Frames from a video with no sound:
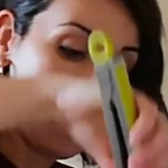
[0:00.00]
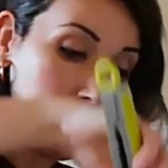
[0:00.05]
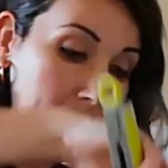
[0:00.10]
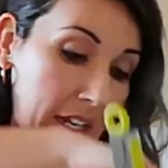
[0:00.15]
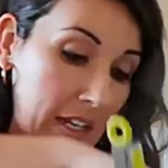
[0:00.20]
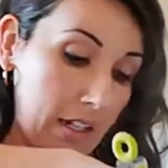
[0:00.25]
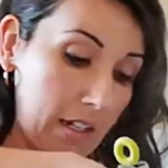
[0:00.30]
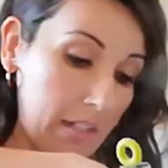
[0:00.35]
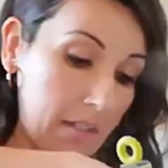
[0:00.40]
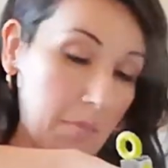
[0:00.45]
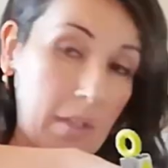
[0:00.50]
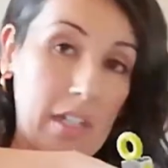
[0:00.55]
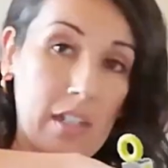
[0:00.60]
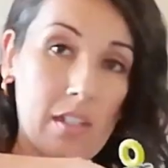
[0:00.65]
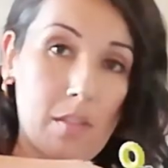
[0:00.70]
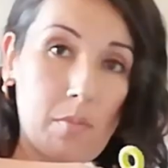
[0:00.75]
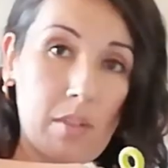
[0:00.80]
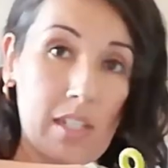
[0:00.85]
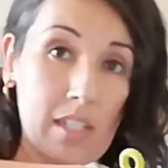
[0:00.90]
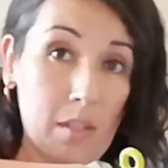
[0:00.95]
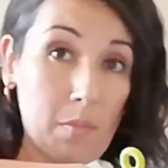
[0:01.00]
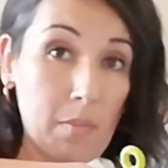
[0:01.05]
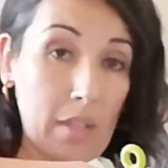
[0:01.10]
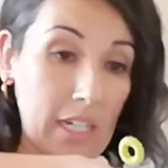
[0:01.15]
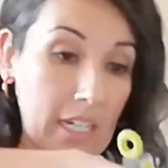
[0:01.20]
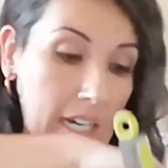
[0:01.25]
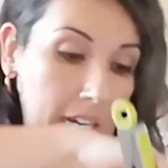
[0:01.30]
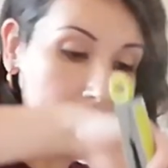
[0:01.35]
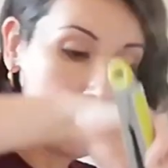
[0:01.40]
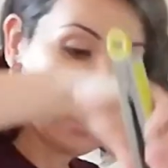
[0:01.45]
my husband is a
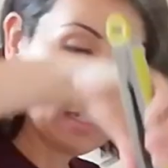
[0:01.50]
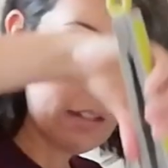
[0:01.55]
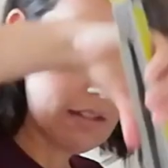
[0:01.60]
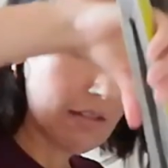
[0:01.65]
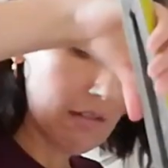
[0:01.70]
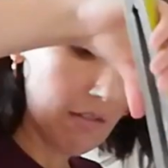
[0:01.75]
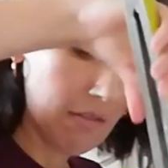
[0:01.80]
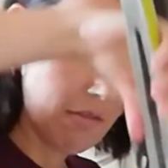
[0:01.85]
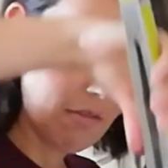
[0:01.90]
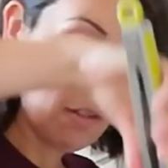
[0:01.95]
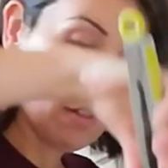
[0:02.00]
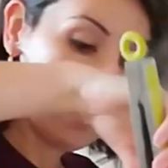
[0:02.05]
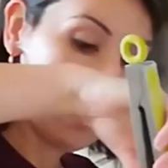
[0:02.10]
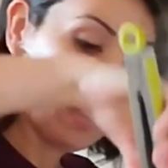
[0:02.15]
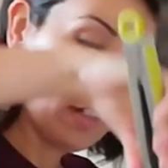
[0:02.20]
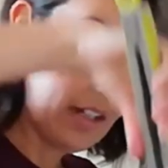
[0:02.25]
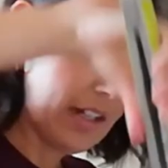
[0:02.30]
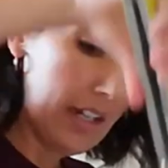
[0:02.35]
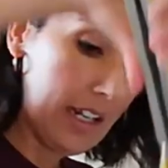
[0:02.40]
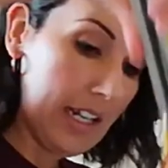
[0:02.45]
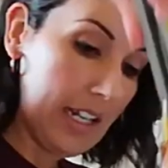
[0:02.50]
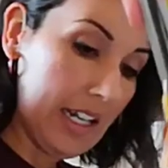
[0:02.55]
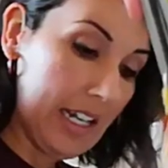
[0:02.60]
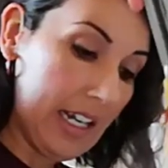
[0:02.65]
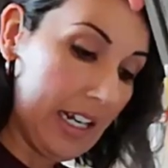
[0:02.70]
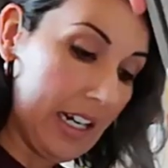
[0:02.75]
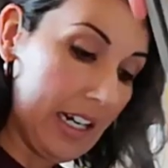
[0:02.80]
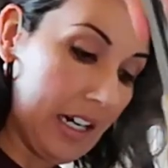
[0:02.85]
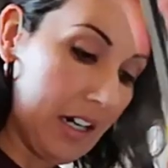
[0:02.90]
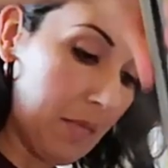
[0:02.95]
big guy, so
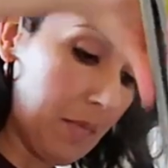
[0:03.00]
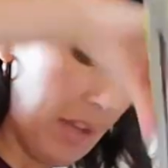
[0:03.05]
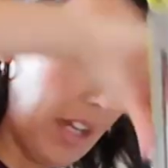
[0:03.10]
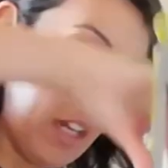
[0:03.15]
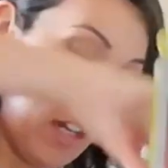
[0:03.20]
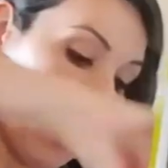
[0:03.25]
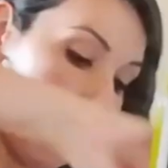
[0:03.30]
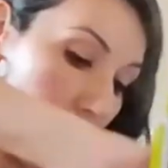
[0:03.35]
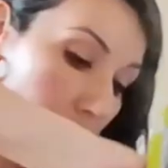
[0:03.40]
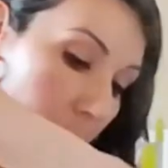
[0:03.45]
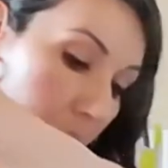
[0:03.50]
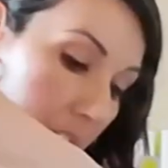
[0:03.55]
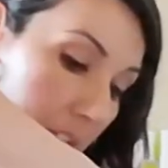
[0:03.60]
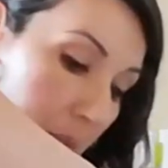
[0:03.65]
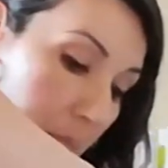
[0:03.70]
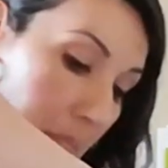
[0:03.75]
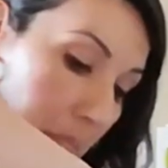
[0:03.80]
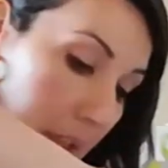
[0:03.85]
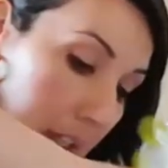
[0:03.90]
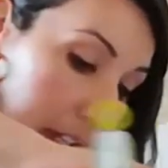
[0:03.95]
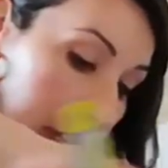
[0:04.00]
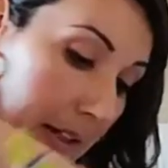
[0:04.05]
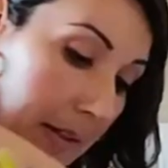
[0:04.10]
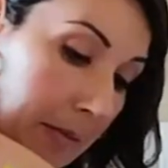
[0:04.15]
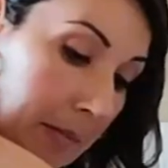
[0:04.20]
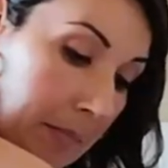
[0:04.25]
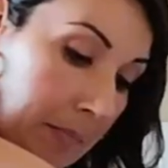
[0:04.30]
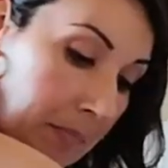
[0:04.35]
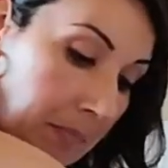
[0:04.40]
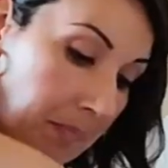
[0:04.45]
I gotta make quite a bit.
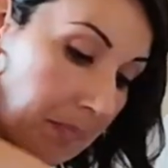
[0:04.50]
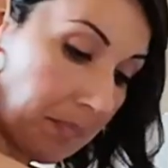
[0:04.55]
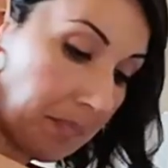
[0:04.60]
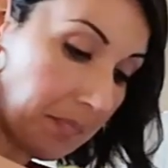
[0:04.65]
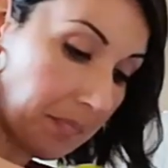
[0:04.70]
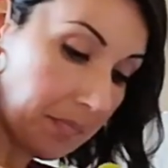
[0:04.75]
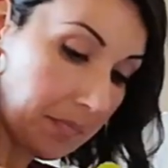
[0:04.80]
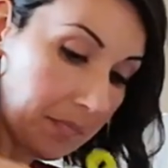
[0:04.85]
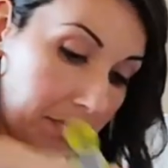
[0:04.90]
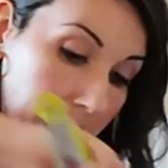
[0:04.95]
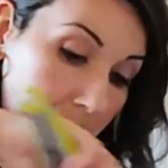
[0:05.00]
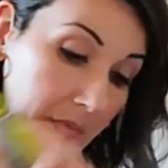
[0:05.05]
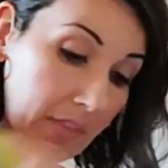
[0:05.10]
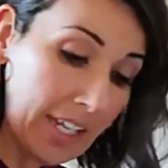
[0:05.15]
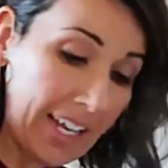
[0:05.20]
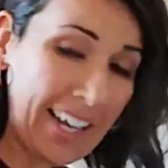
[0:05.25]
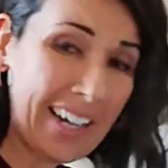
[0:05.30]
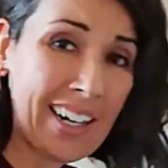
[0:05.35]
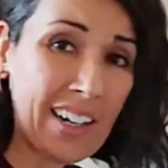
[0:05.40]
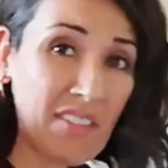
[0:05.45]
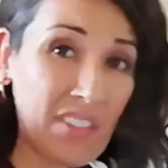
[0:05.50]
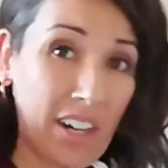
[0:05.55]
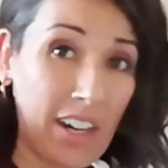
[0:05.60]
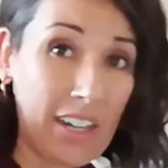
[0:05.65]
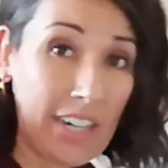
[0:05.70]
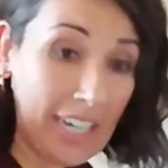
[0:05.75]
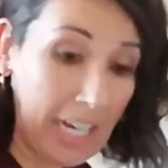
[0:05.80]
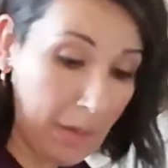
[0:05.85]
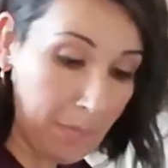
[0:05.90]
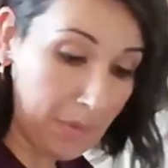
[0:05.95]
And I've
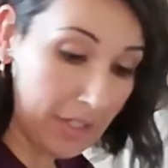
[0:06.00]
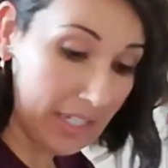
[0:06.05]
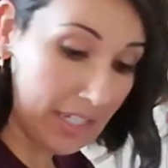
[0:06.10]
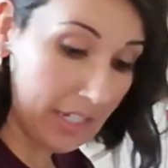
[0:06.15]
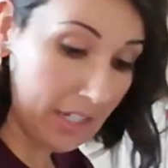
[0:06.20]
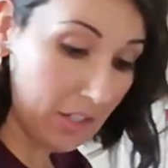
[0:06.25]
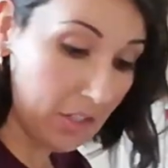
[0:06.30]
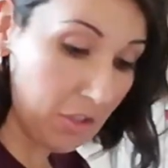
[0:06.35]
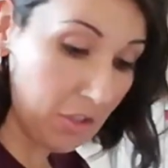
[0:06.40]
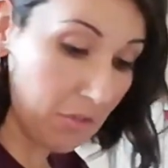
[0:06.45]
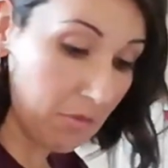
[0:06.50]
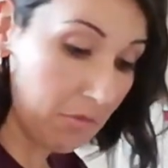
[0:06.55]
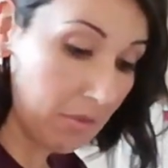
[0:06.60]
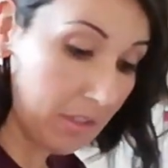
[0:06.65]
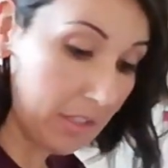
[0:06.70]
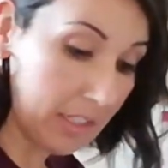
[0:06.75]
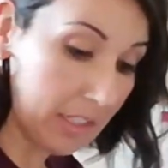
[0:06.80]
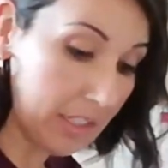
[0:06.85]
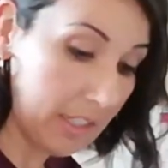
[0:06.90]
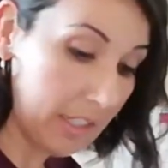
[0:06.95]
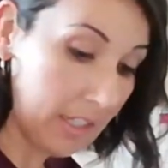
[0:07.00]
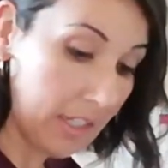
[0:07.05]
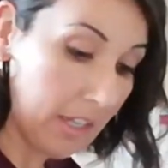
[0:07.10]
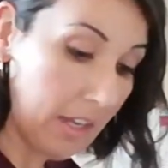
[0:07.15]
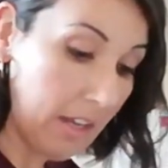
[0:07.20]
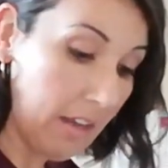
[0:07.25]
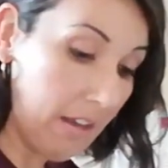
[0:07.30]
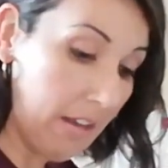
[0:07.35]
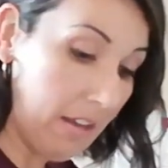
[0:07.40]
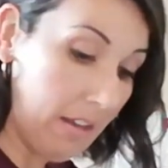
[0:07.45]
got an appetite too.
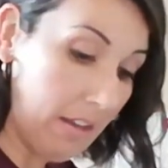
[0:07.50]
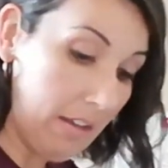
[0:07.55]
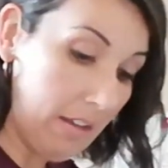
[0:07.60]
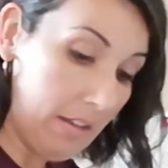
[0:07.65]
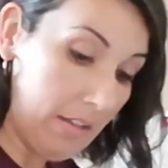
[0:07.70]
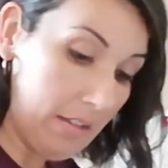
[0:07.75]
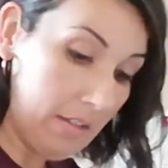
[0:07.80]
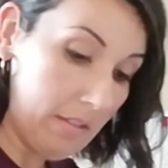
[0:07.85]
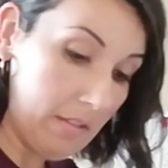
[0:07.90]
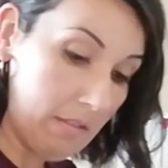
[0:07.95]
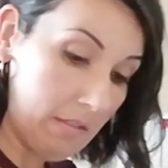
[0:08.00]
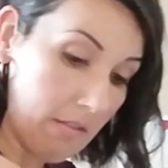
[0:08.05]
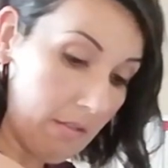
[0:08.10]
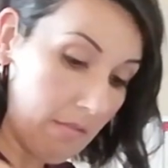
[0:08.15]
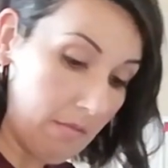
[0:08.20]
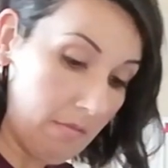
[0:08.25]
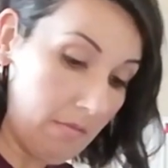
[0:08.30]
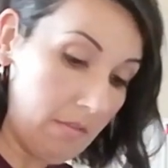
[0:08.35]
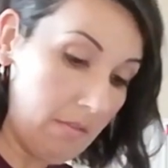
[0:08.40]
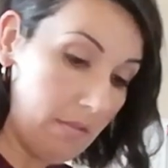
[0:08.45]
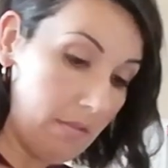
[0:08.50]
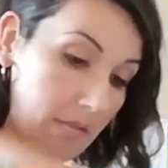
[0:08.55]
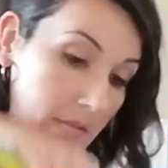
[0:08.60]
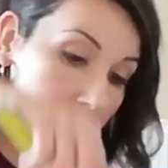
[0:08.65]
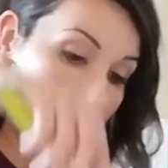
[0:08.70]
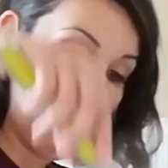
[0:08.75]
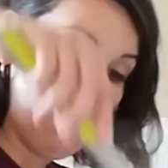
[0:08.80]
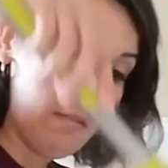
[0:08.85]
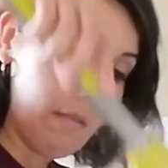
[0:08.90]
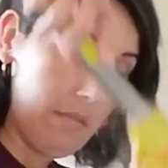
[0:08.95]
So, all
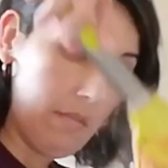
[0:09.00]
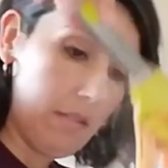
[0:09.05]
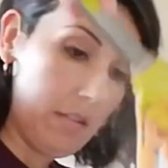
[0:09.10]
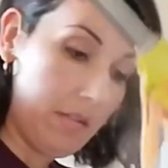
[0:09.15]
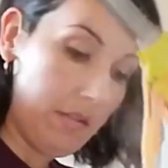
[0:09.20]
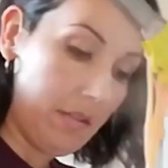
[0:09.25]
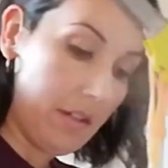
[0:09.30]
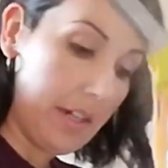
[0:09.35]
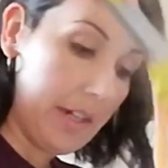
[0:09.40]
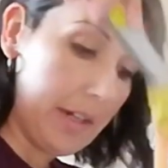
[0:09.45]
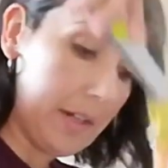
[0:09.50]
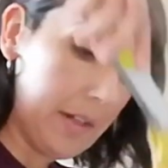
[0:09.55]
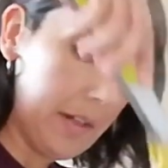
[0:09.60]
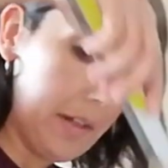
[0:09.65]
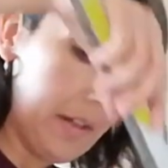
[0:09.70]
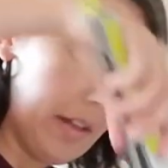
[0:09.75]
right.